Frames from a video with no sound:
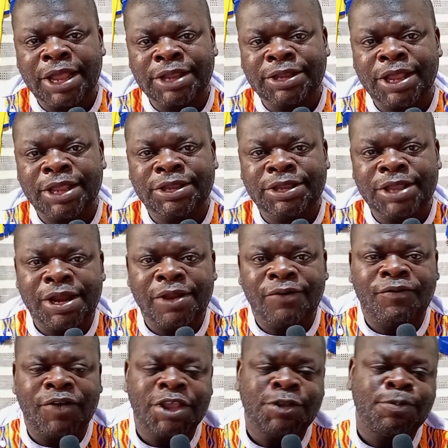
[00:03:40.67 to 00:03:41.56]
As I said,
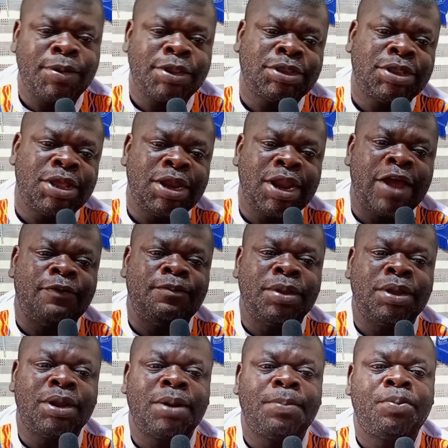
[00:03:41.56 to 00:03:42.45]
the first person
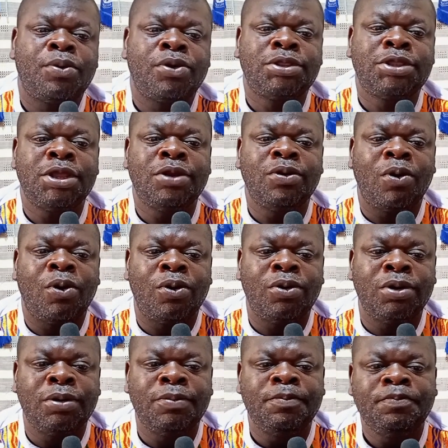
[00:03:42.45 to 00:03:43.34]
I've been reporting
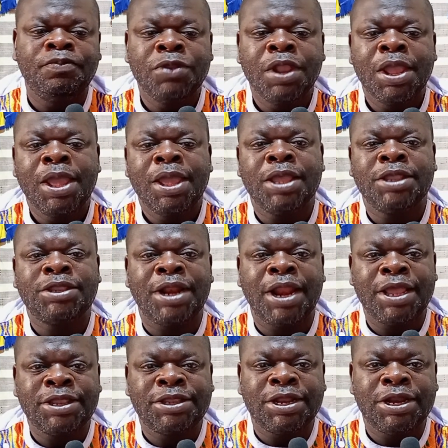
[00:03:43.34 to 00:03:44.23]
on is
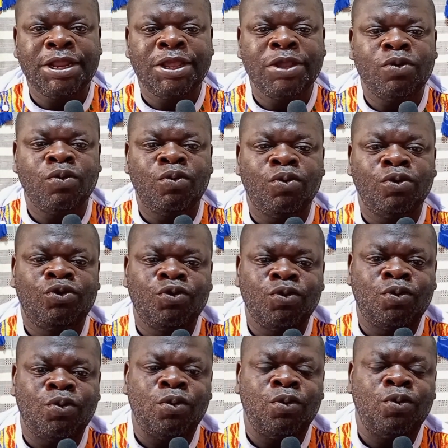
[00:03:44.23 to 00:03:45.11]
Leslie
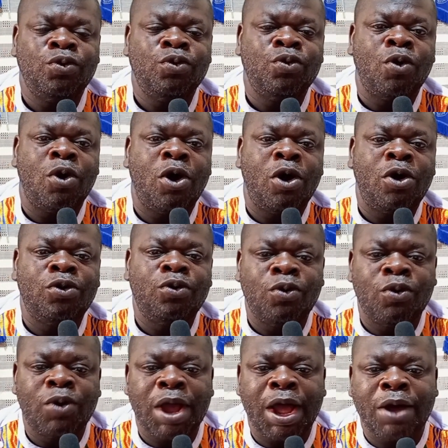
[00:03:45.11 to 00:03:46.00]
Ugochukwu. You all
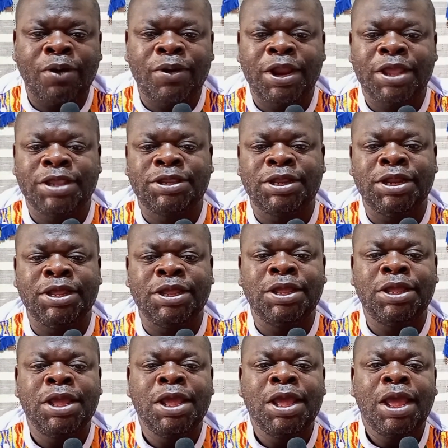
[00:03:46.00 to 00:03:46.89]
know how
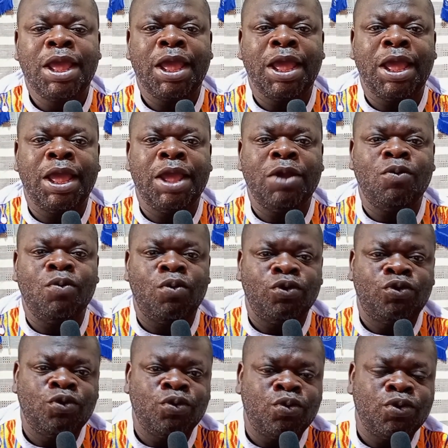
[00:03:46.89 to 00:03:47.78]
Leslie
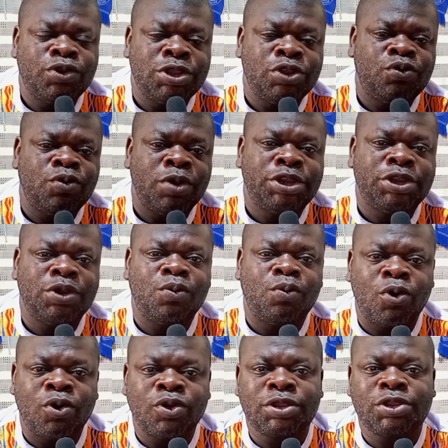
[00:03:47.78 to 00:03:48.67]
Ugochukwu's
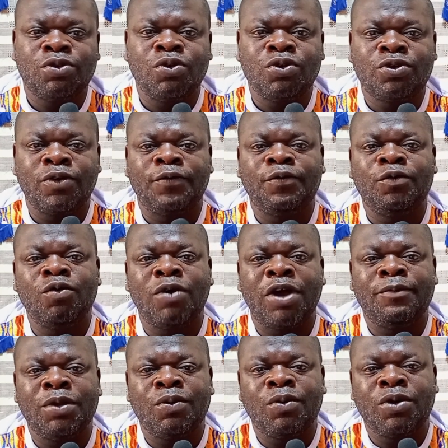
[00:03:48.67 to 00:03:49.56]
situation was, those of you who
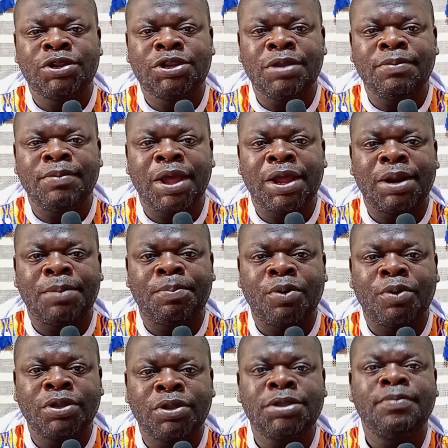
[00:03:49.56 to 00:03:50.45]
have been watching my
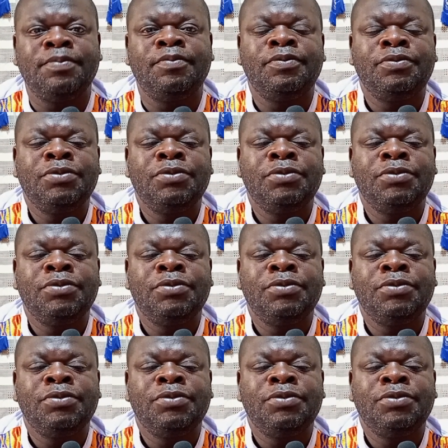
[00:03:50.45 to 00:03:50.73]
report.